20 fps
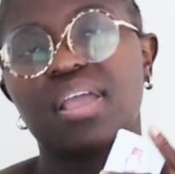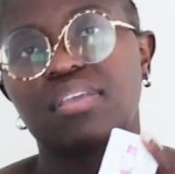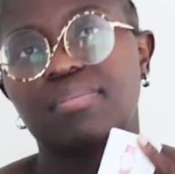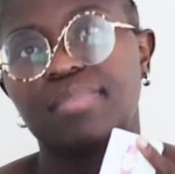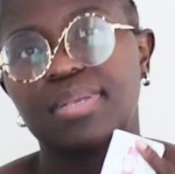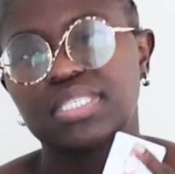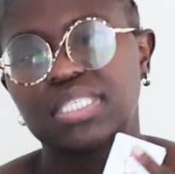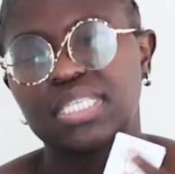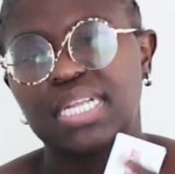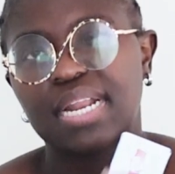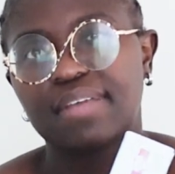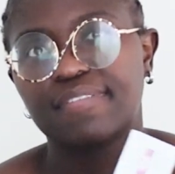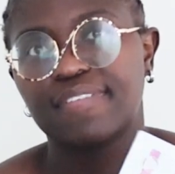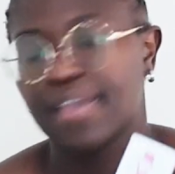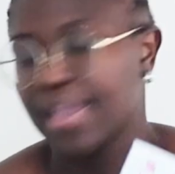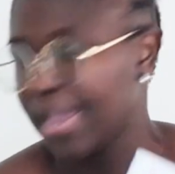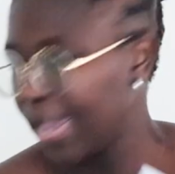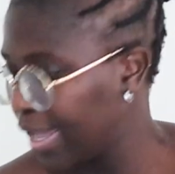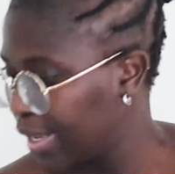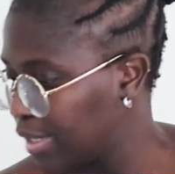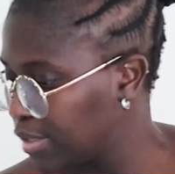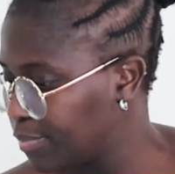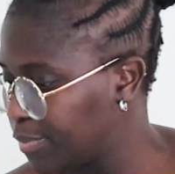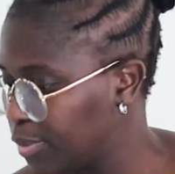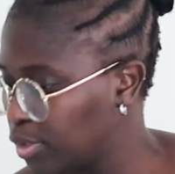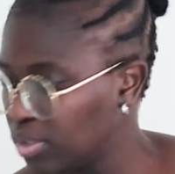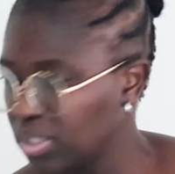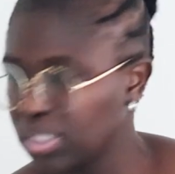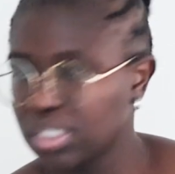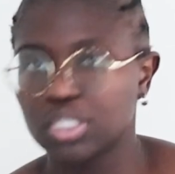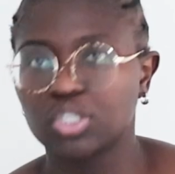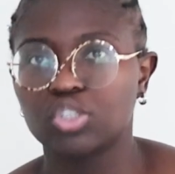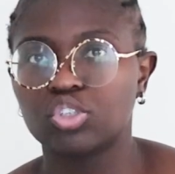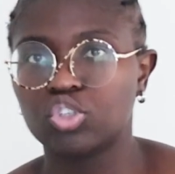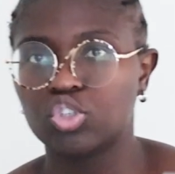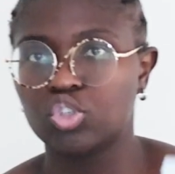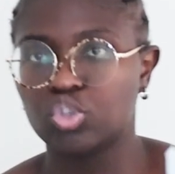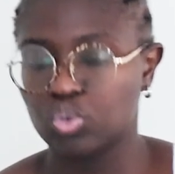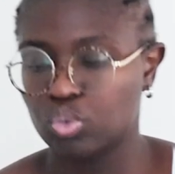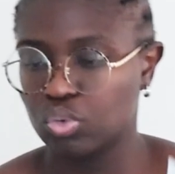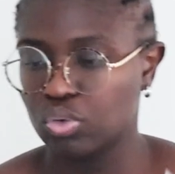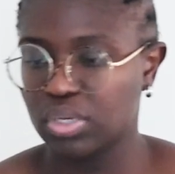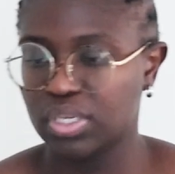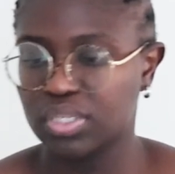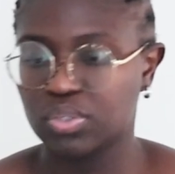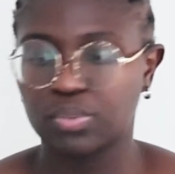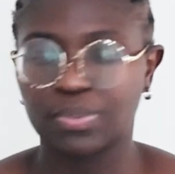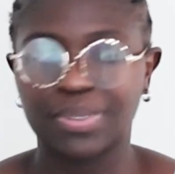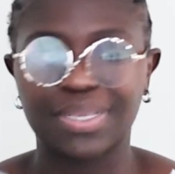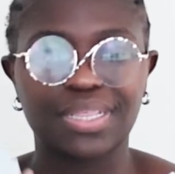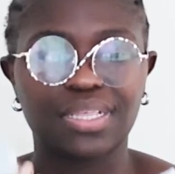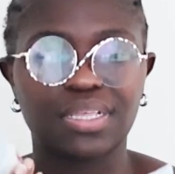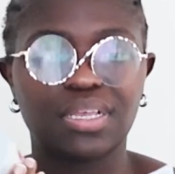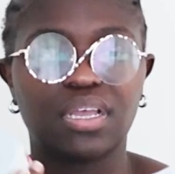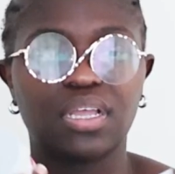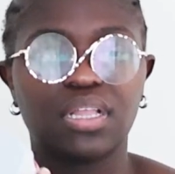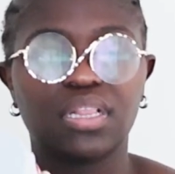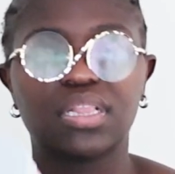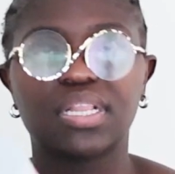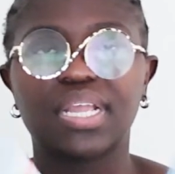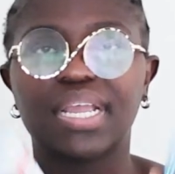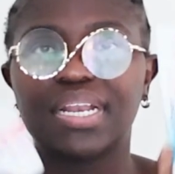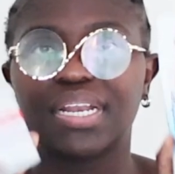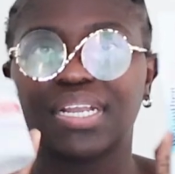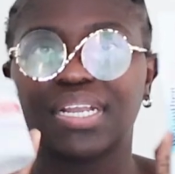arguments that I've heard between these two is whether they